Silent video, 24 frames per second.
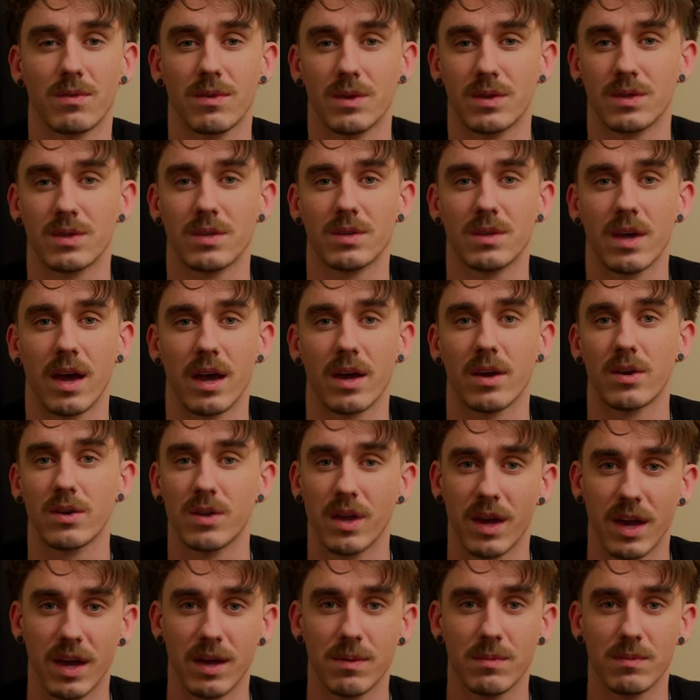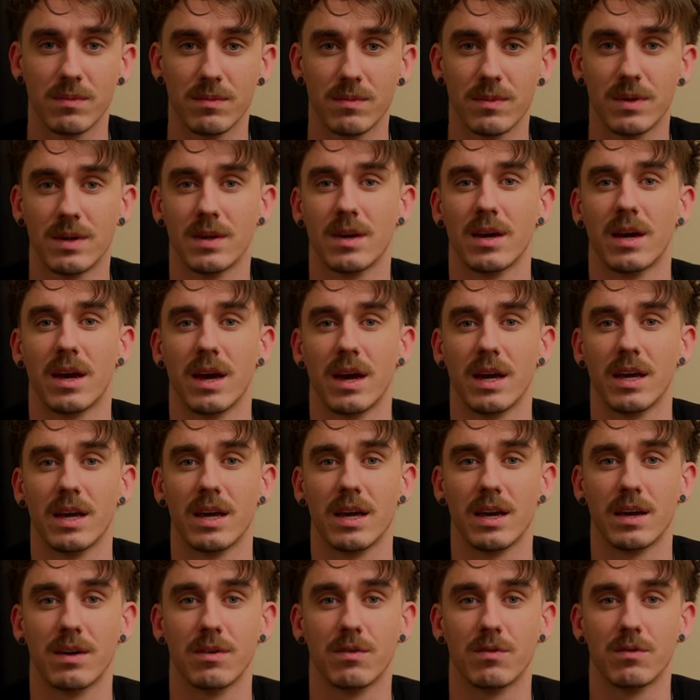This entire time, I
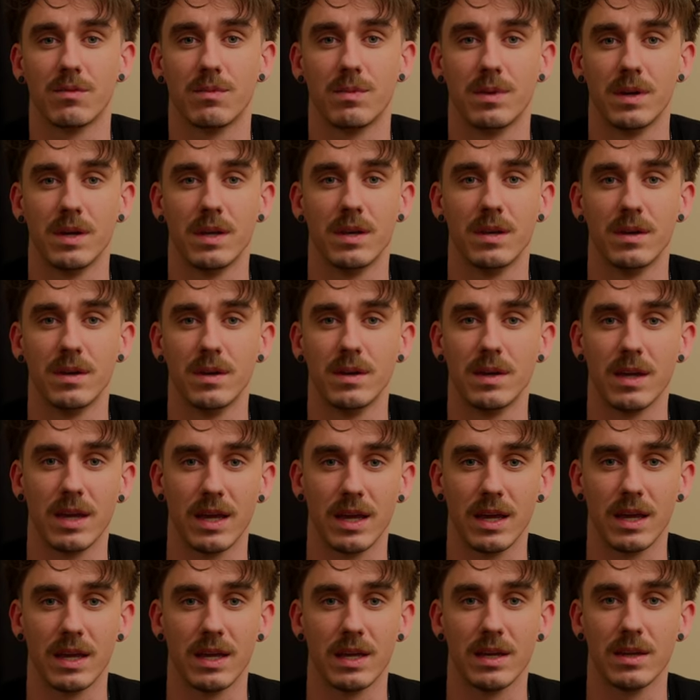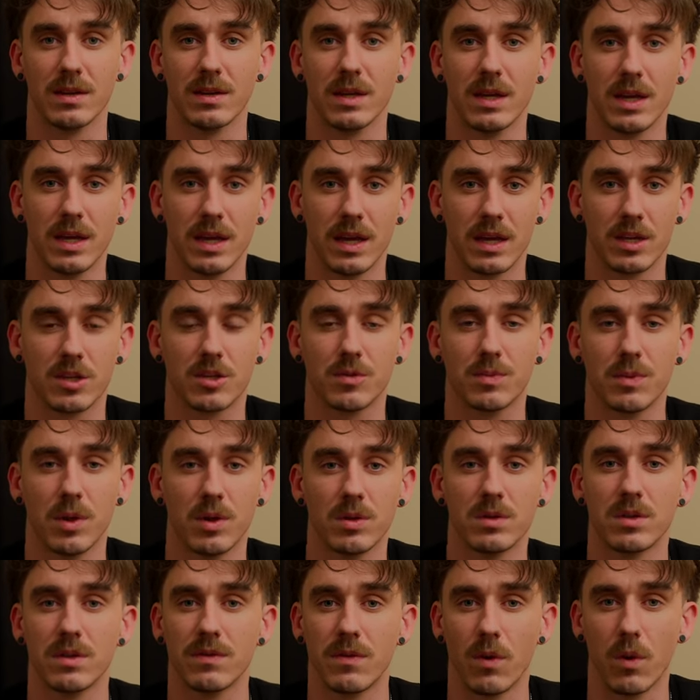have been a
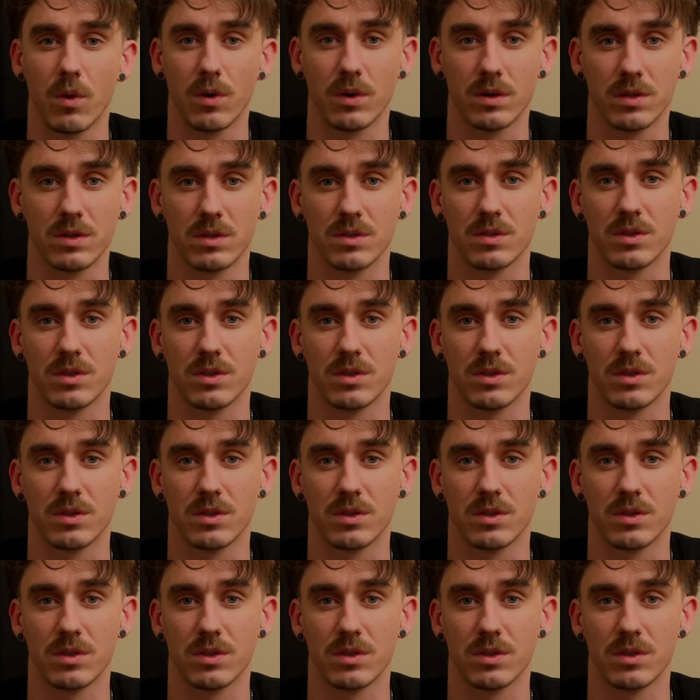explosive ordnance